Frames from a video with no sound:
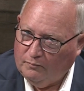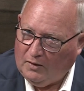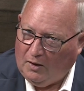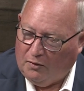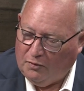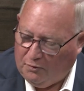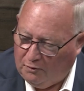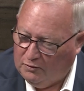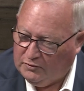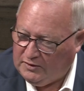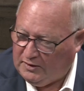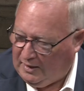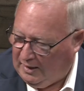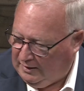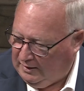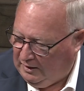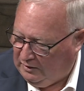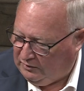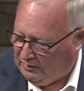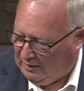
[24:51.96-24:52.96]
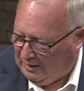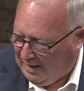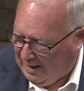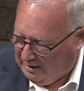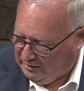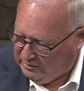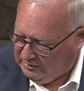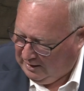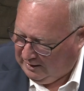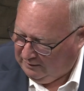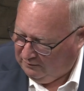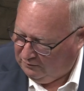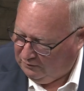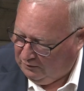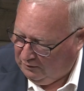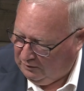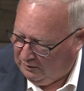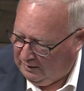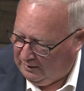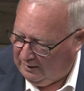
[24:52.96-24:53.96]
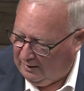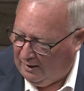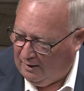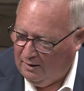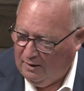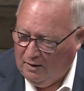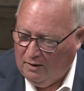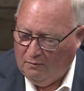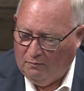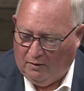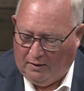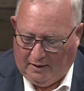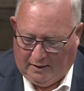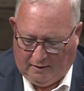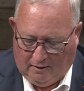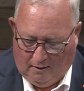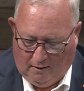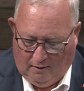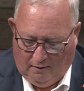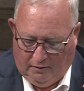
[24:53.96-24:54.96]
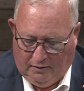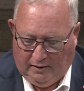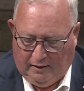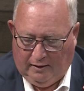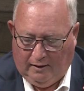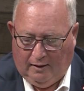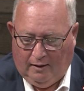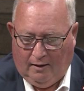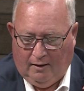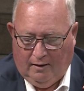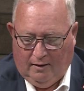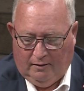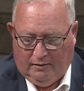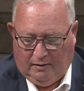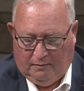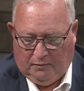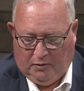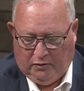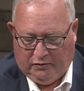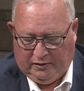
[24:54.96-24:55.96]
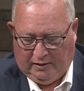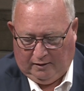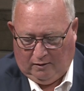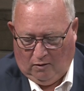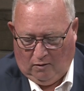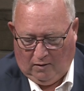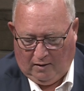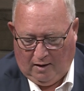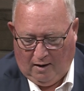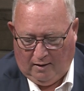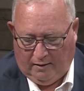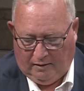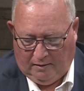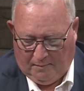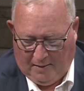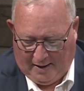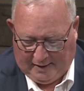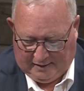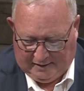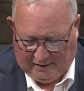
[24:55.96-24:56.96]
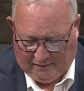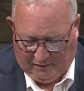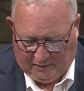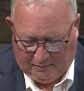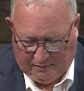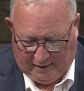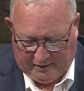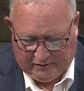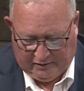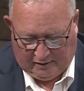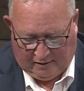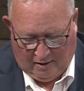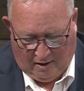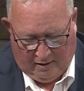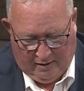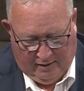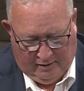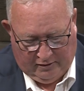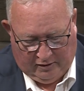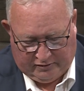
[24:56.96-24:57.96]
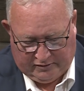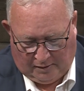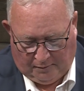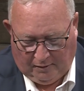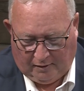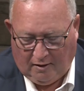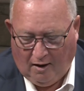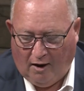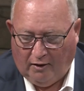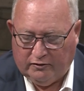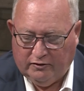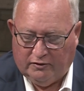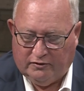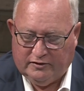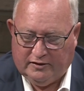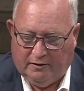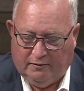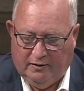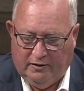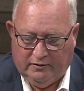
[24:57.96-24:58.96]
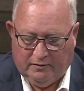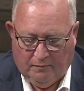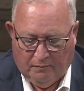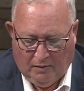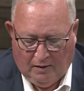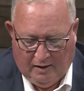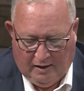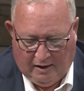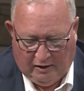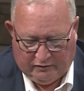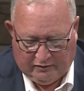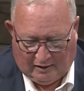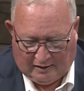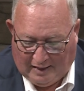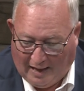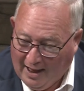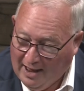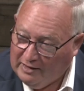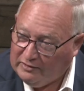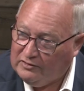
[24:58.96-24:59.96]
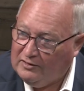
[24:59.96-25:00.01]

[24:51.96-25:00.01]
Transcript: Thursday night is the last night for the what I call the music going on at the Macadamic Place, the summer concert series. It's the last